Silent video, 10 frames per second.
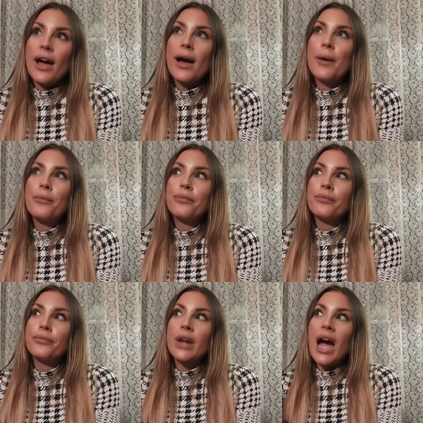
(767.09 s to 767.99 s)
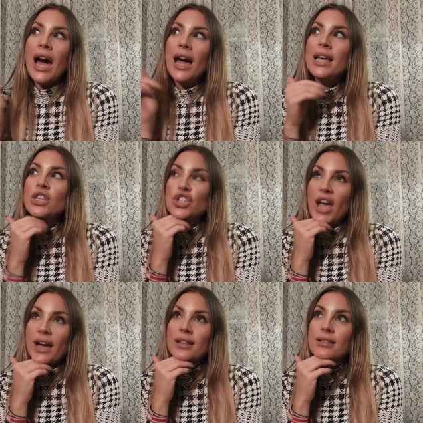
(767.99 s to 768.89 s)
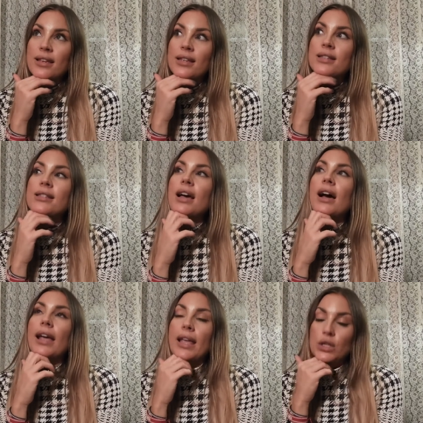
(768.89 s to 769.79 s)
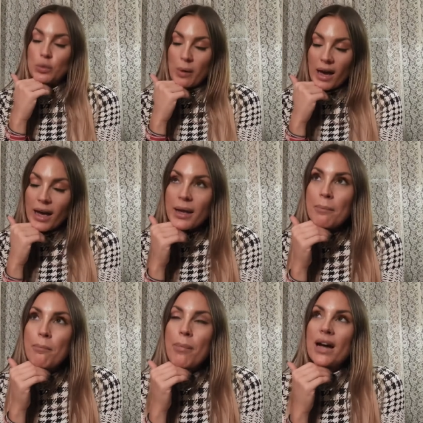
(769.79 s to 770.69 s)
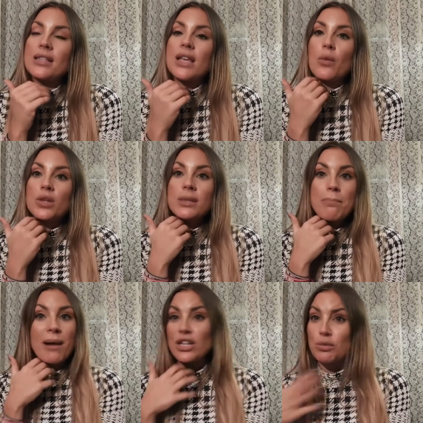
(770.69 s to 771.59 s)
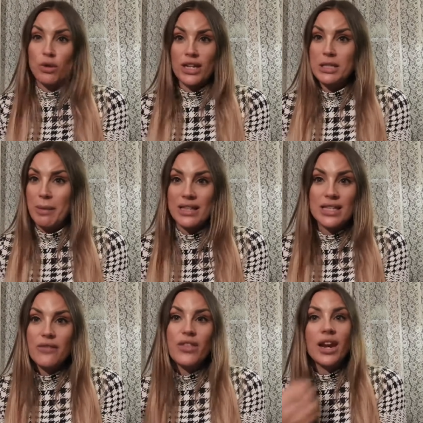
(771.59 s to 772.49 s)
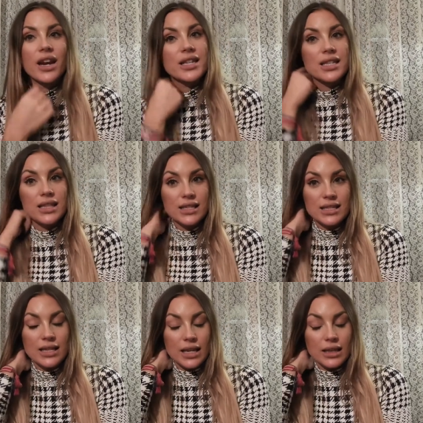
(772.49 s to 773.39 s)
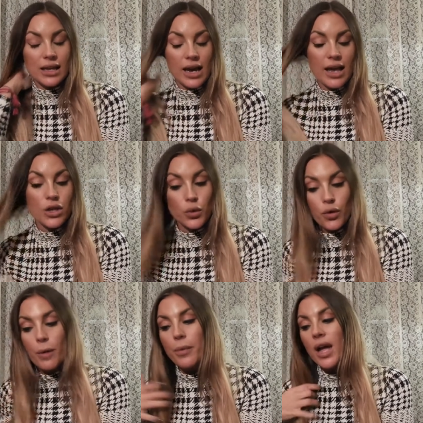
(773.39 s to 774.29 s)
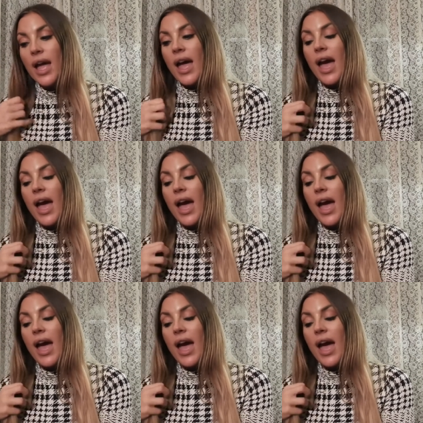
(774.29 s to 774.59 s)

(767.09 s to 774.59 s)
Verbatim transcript: Um, I checked this in Dubai but it was much more expensive than it is in the, in, uh, in Europe